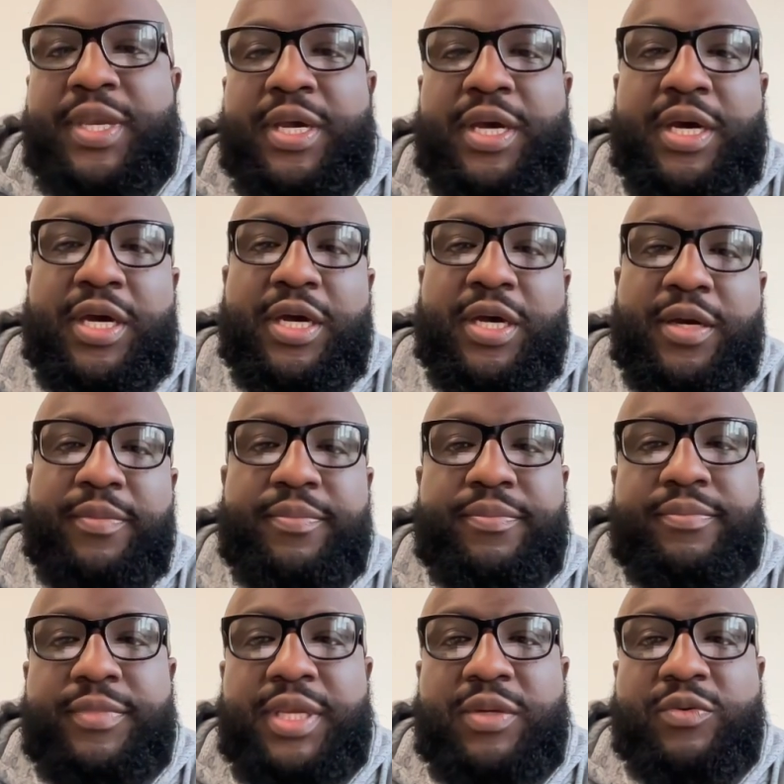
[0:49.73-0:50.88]
and
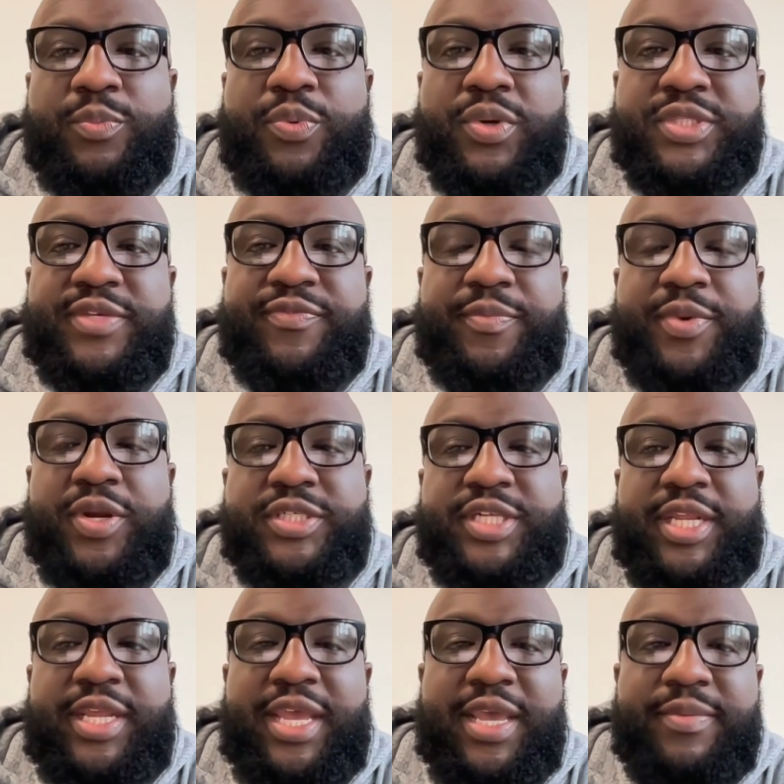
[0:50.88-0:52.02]
reports have emerged
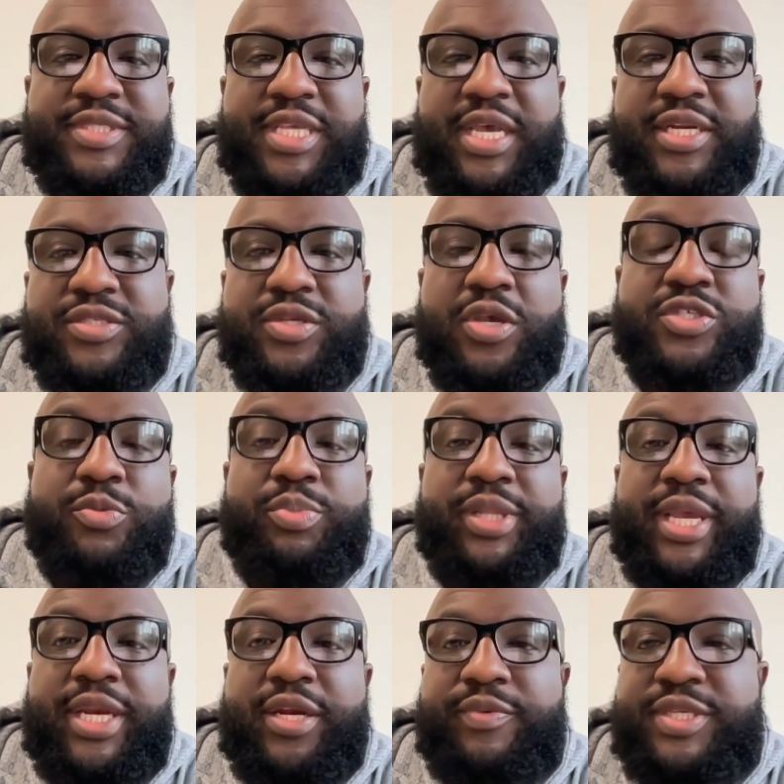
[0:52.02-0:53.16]
that Amazon is also
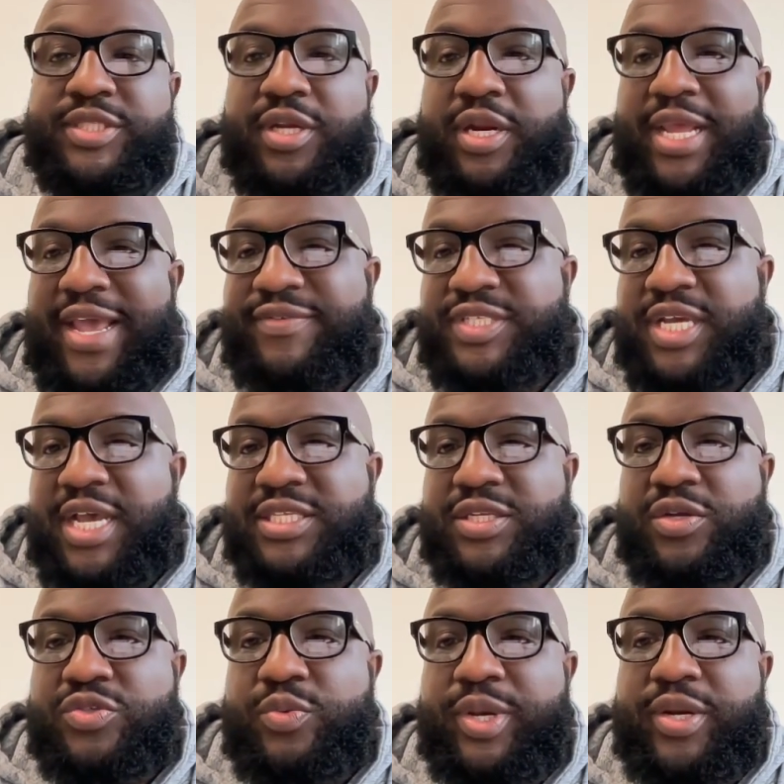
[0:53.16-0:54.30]
planning to restart advertising
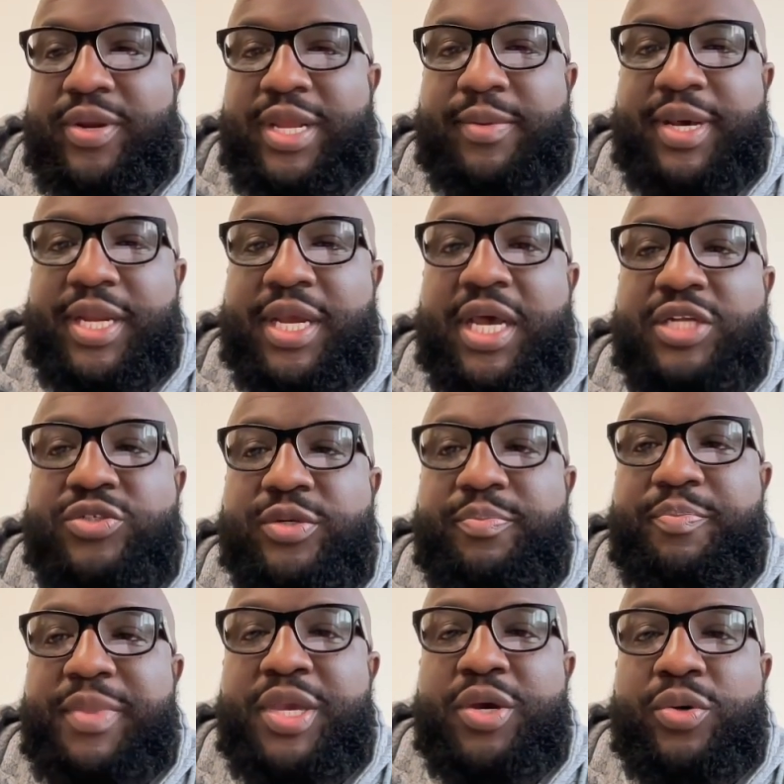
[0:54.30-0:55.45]
on Twitter at about $100
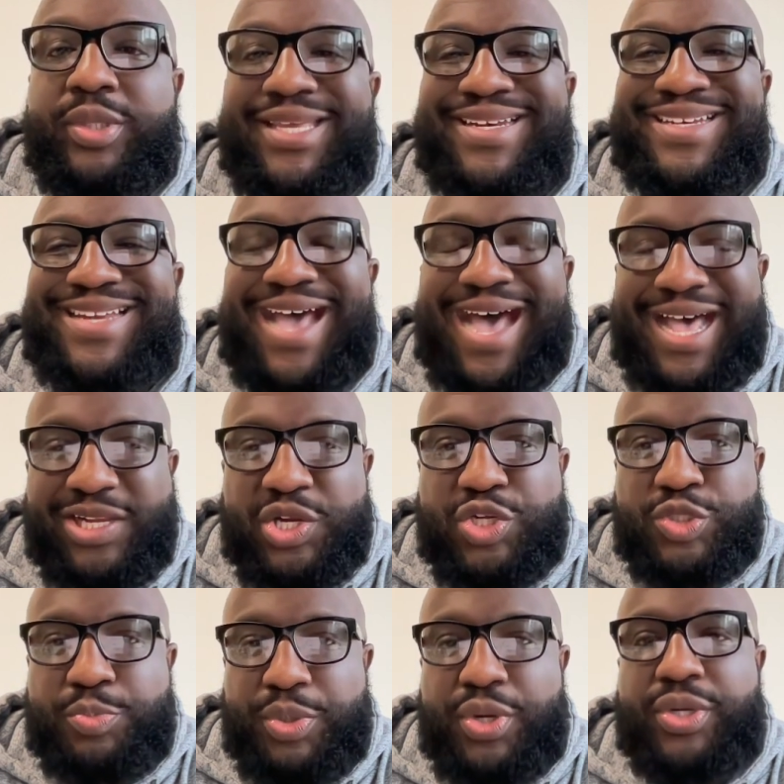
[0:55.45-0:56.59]
million
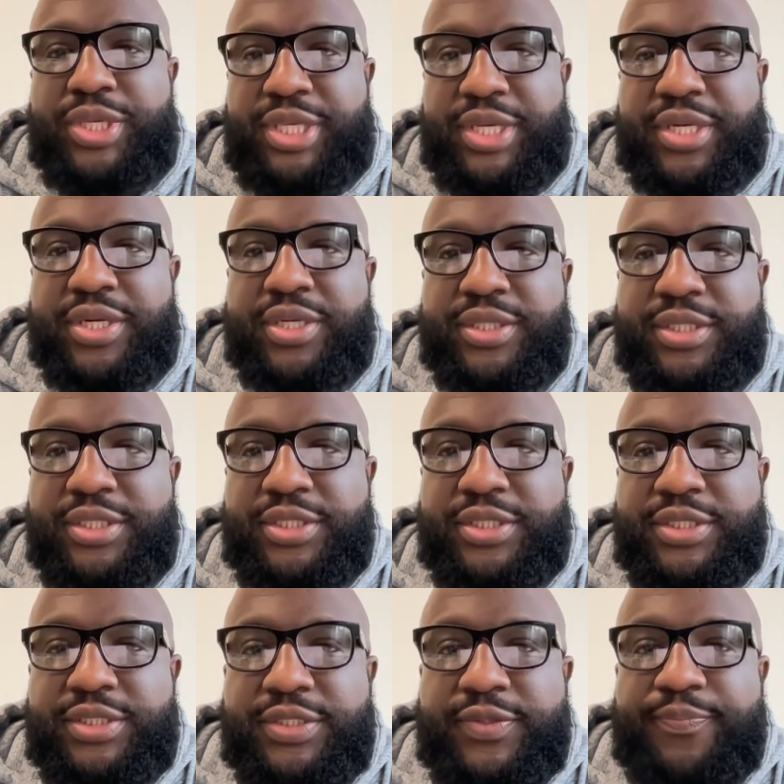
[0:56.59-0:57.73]
per year.
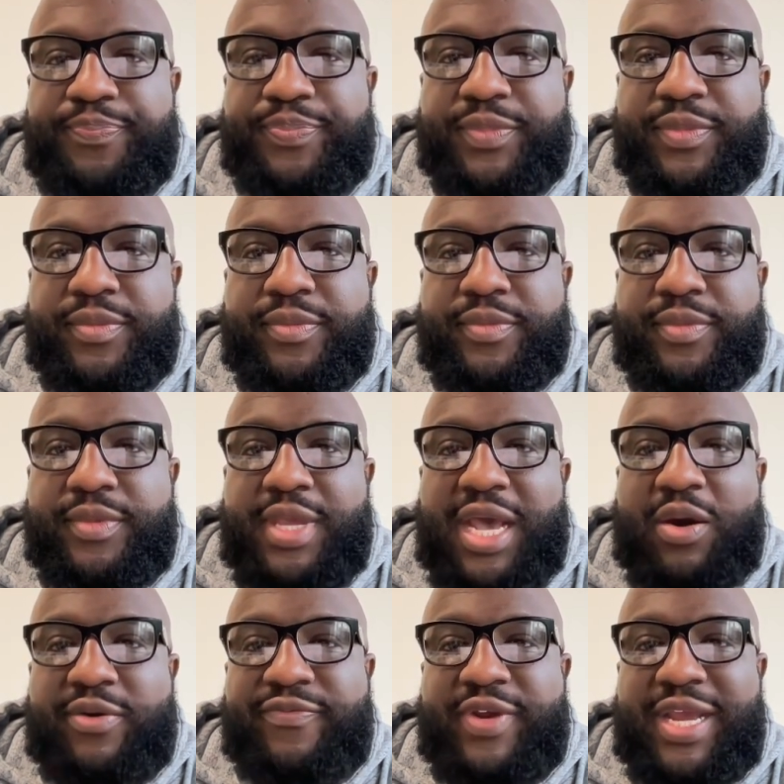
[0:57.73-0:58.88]

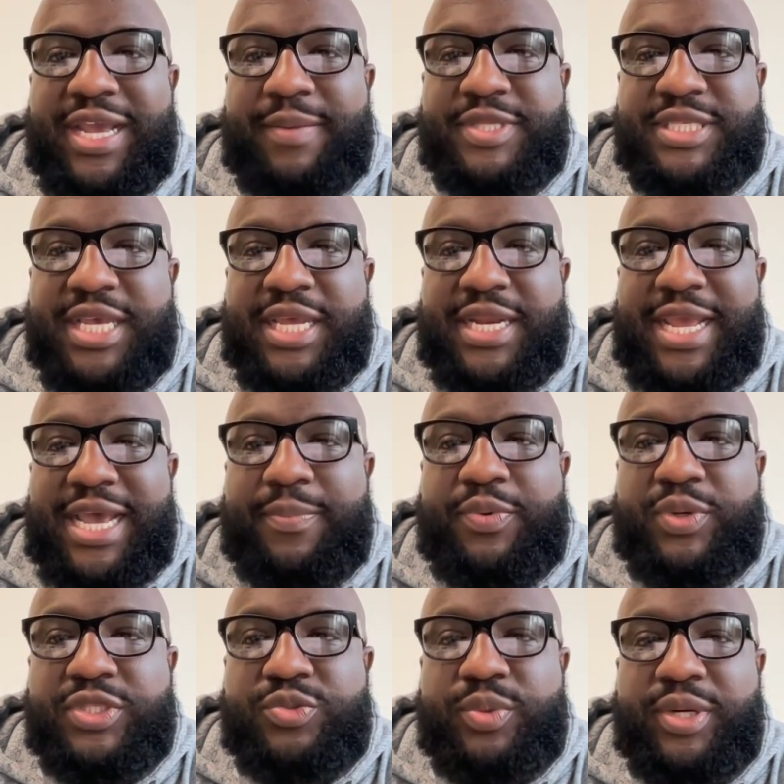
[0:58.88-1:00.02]
However, Amazon,
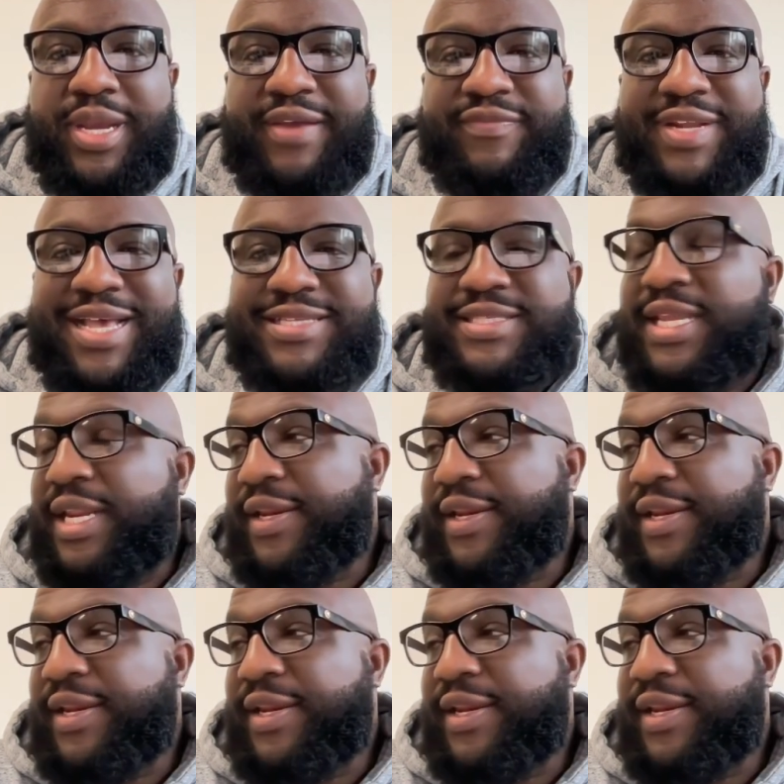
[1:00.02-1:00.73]
Apple, and Twitter have not said